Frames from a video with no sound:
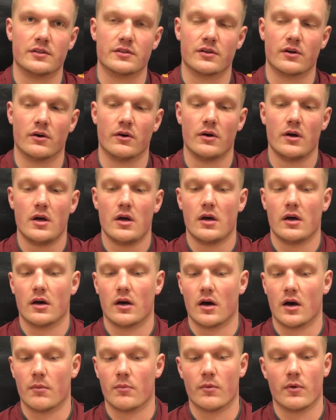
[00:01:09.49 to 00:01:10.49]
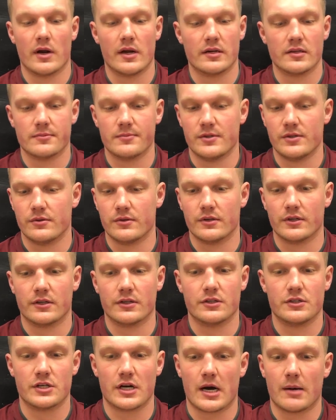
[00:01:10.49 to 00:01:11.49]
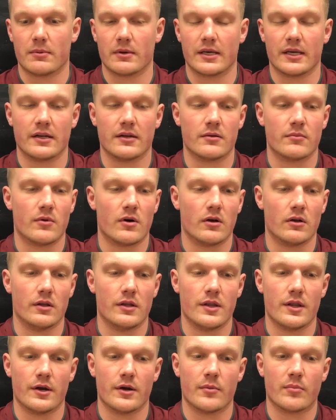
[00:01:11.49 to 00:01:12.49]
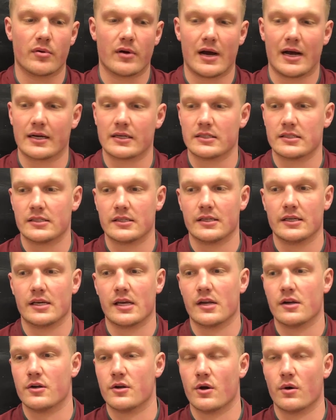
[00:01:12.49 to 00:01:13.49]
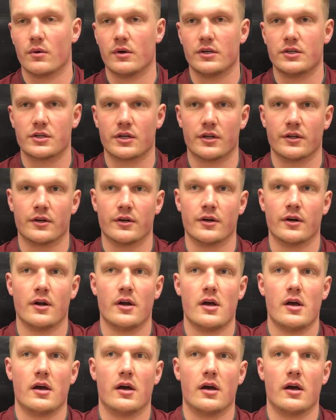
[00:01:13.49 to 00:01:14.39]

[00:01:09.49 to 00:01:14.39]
So Miranda's been doing a good job of getting them all in there and practicing, getting to know each other.